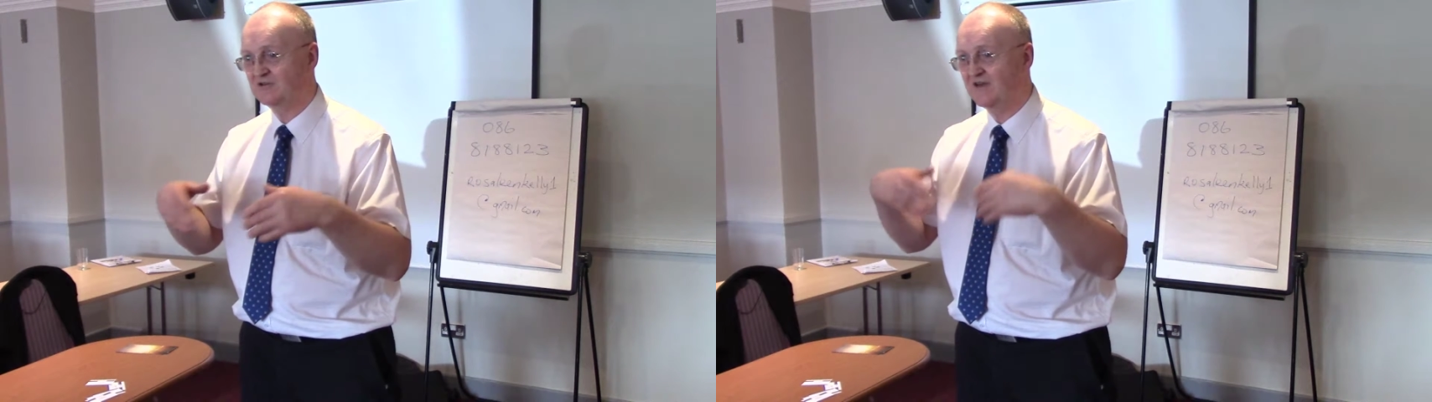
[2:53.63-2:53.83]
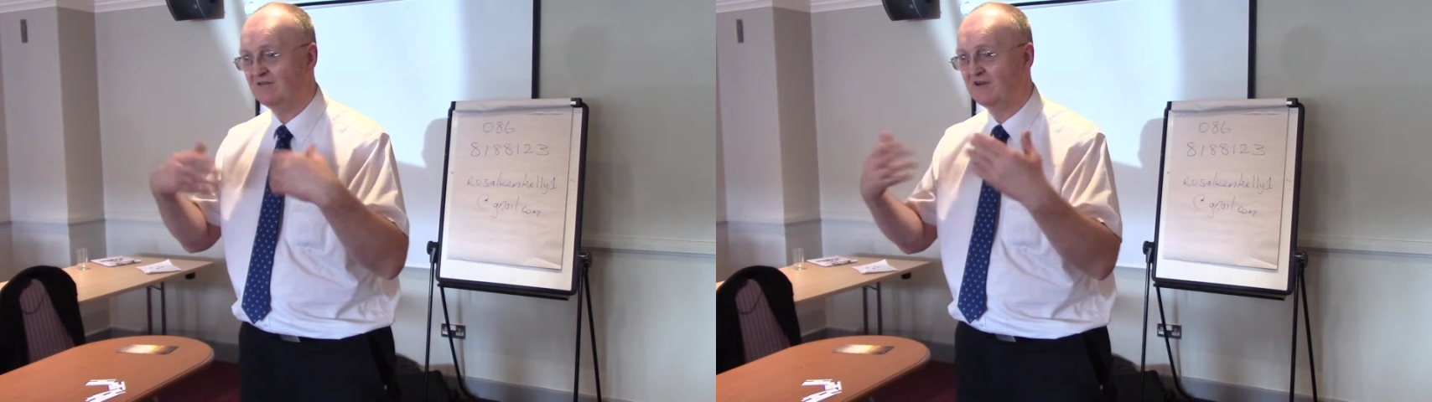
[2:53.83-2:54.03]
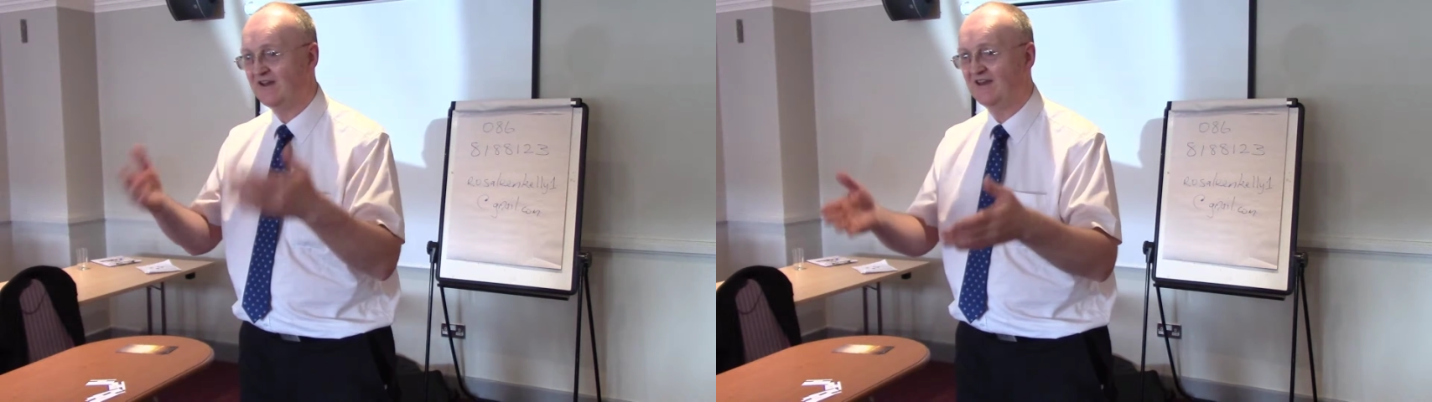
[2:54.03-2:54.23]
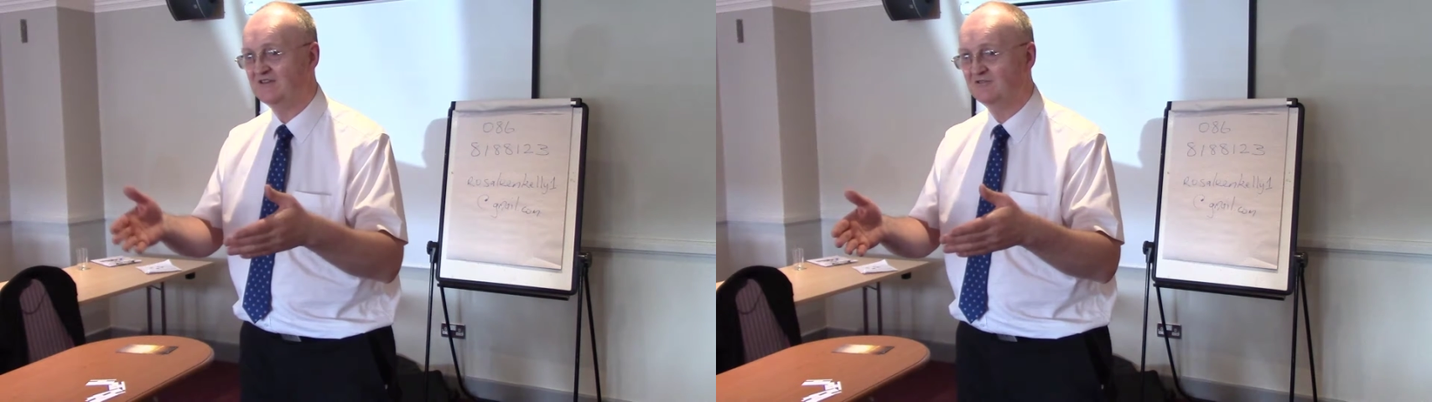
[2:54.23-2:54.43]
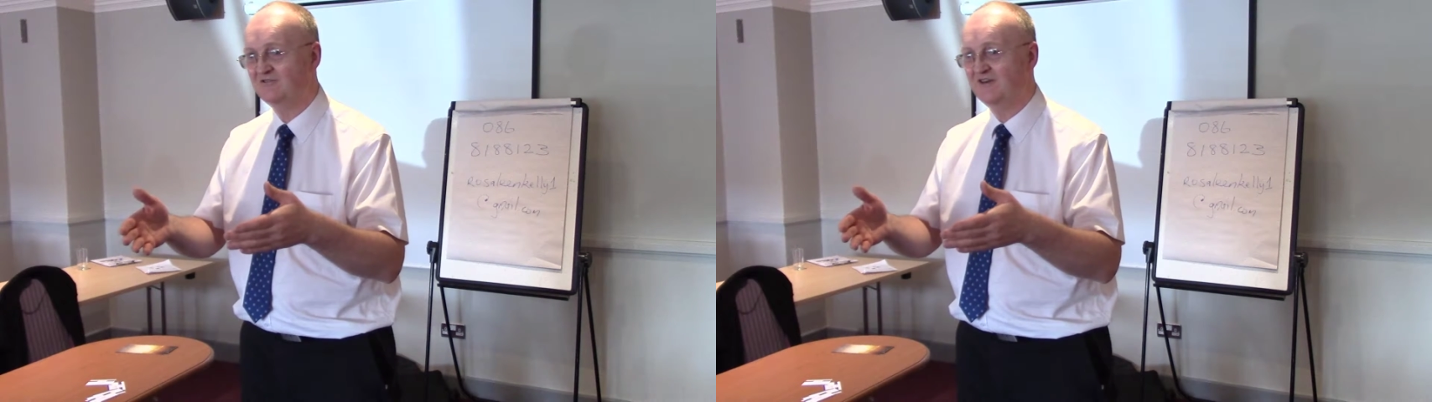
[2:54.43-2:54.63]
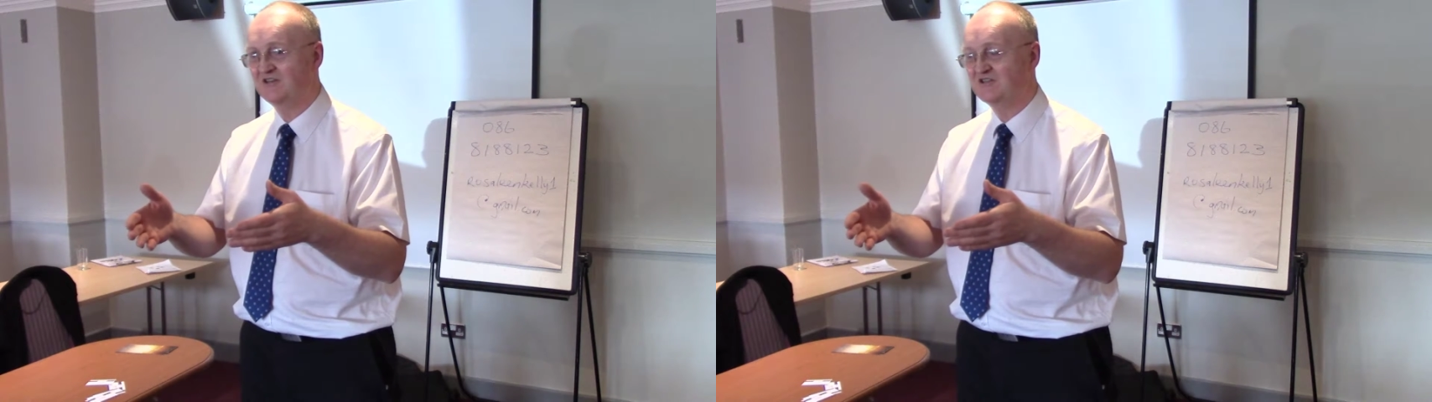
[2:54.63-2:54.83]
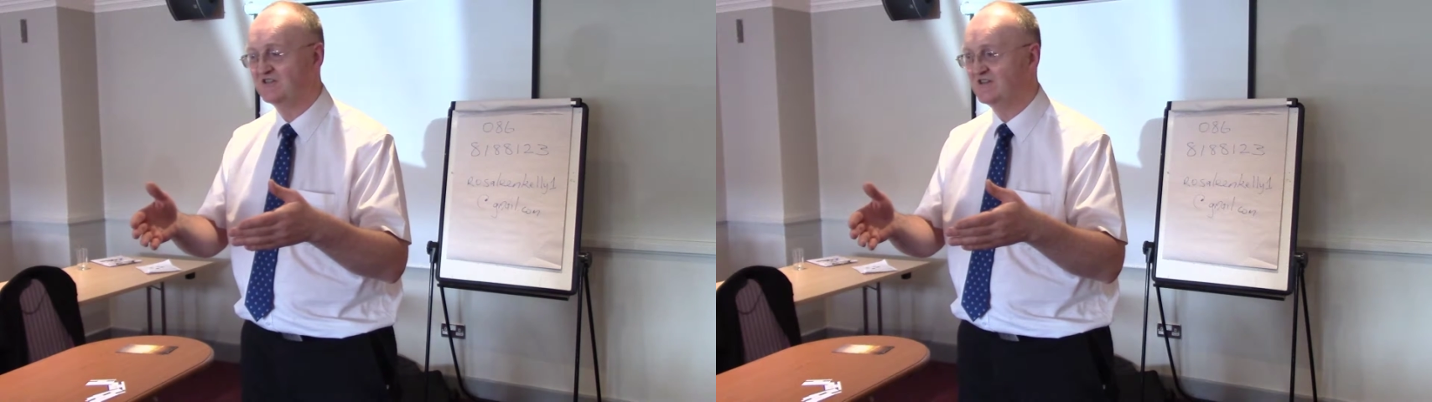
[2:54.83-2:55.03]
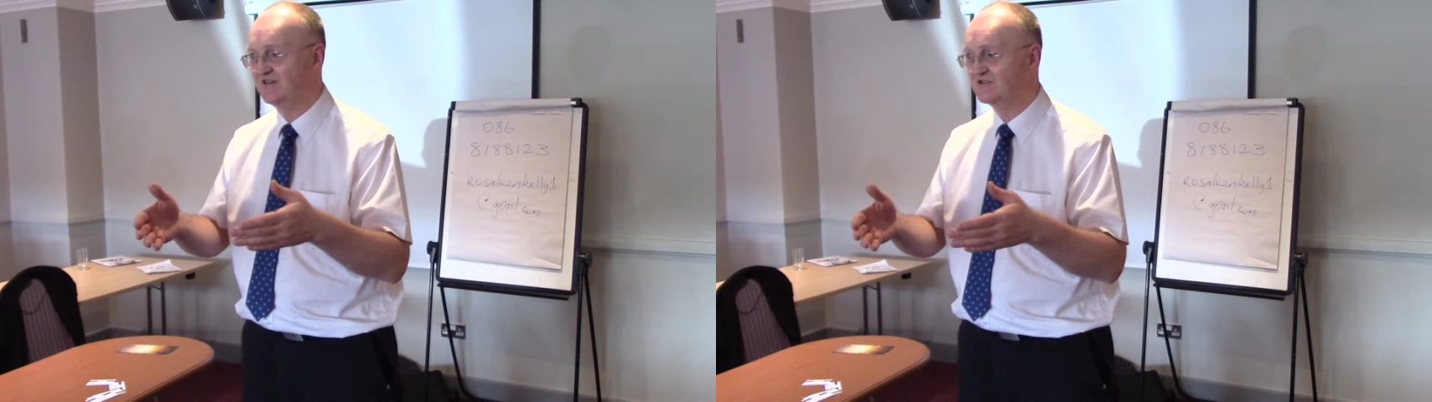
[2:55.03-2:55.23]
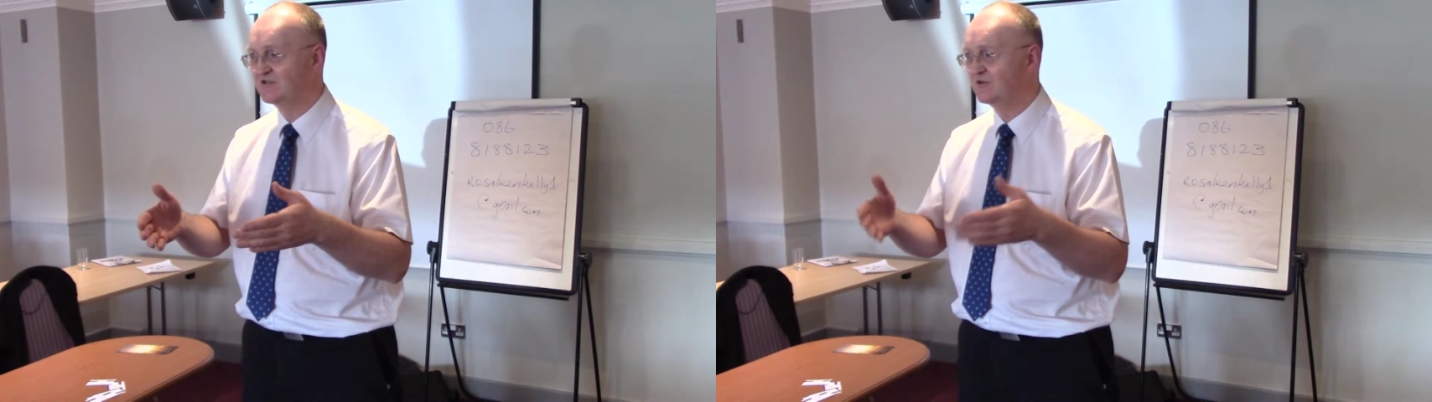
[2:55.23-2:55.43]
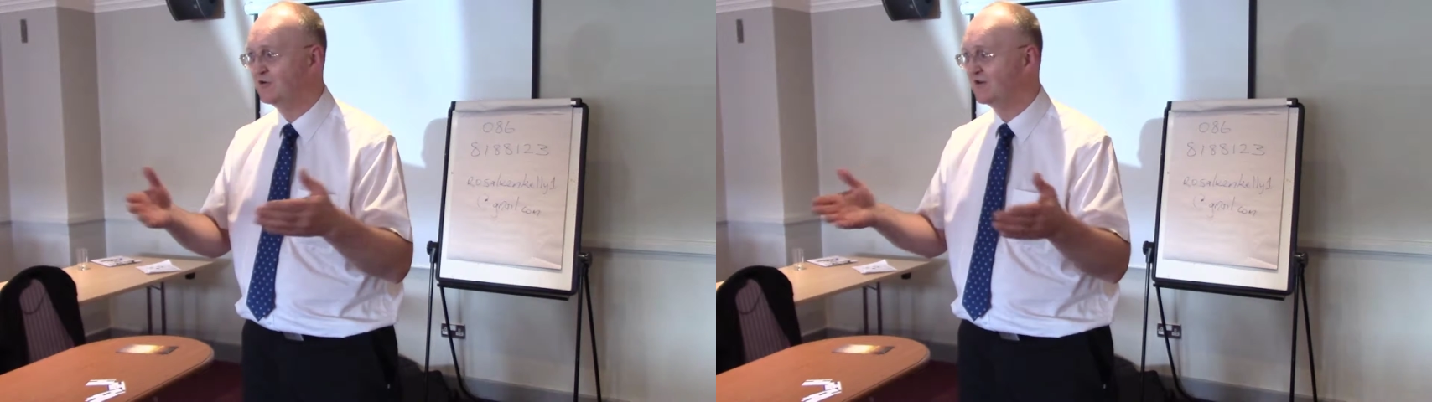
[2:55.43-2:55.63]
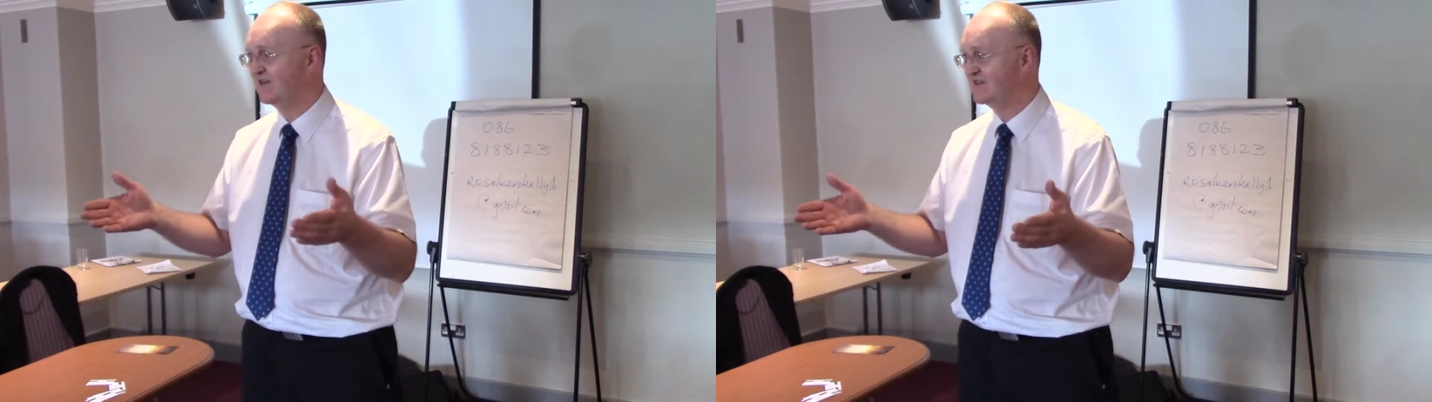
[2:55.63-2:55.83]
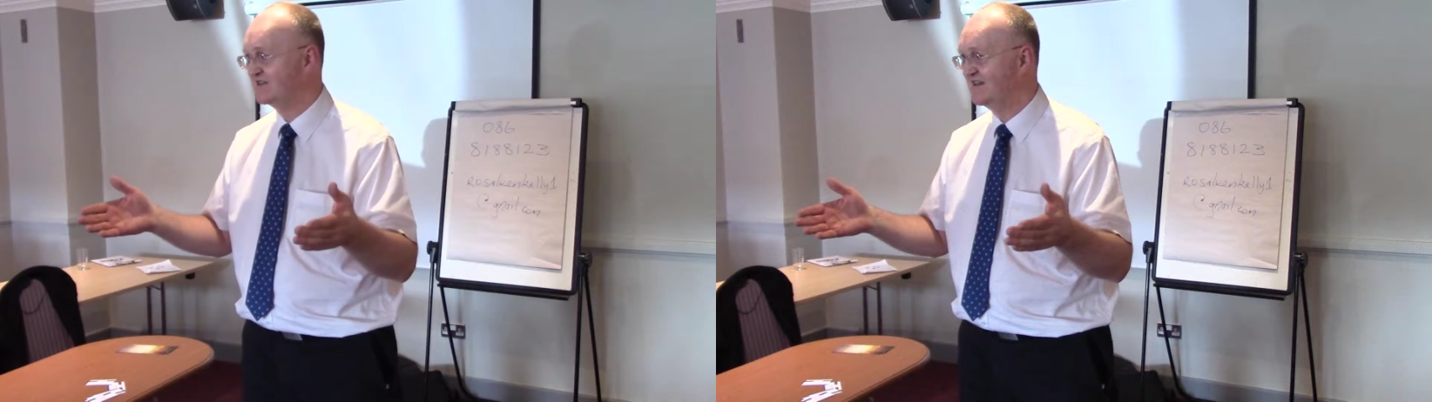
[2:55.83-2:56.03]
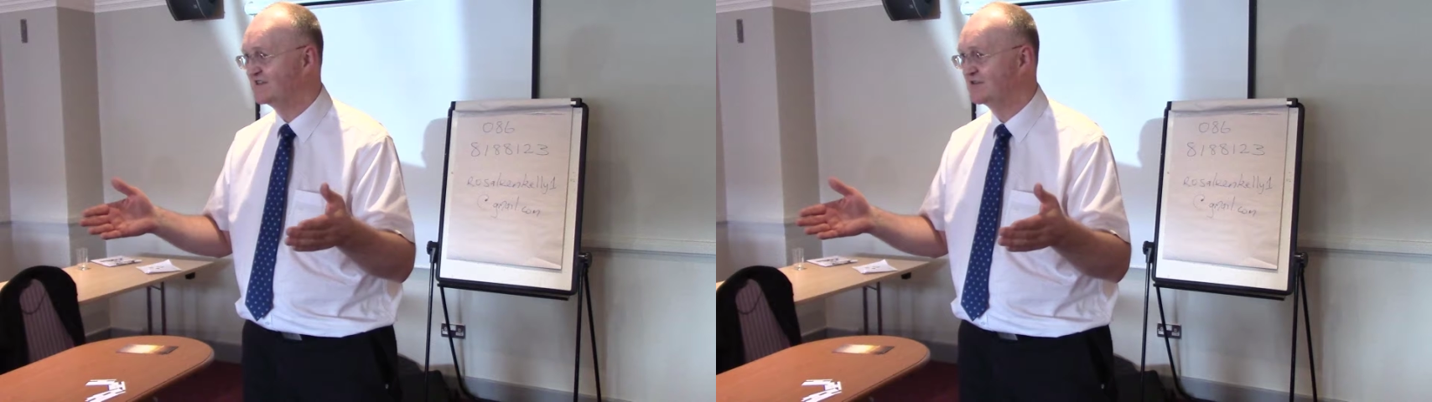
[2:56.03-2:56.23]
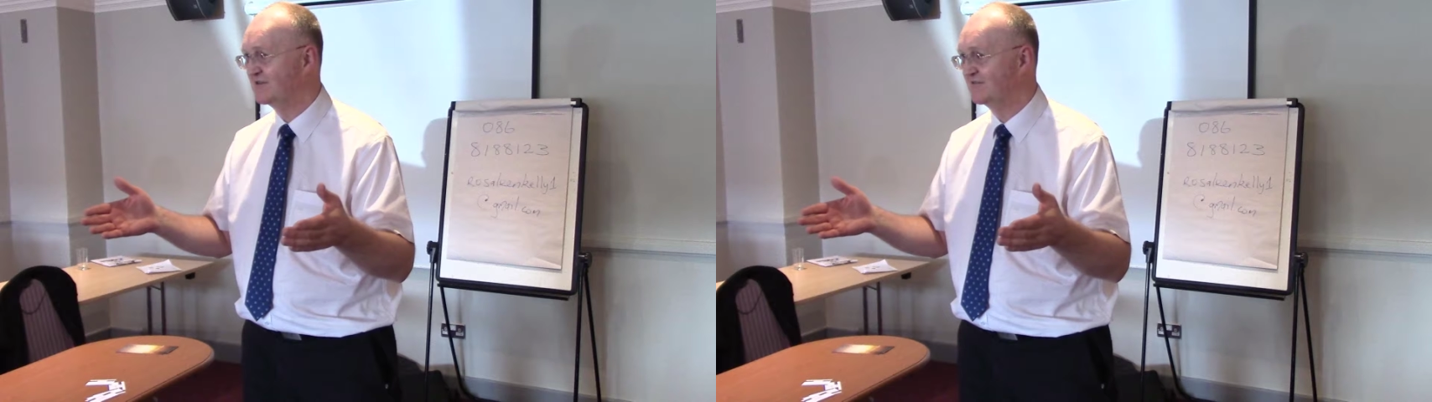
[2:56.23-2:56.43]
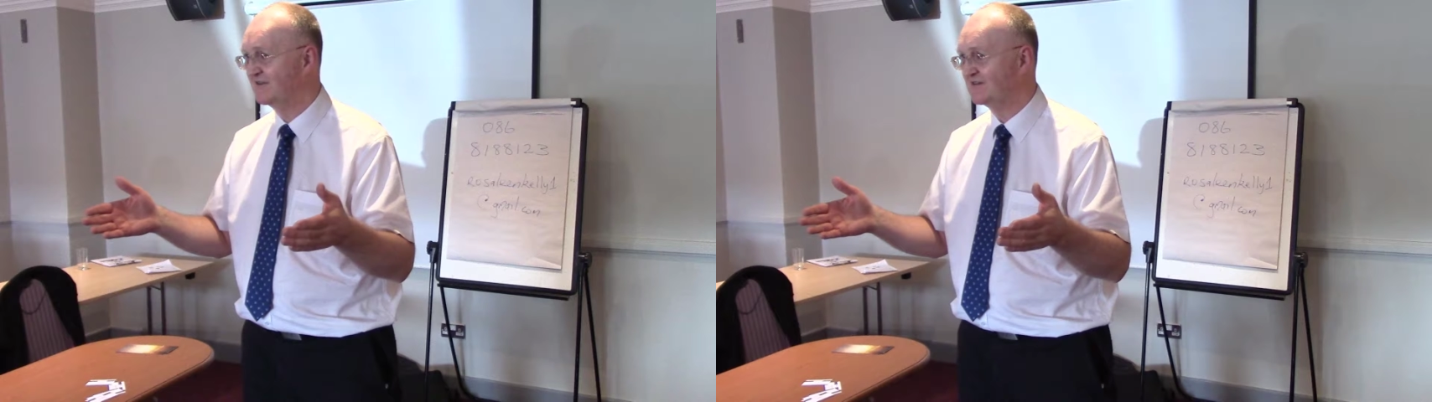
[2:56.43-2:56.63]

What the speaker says: You never get to finish the sentence, so you don't get the sense out of it.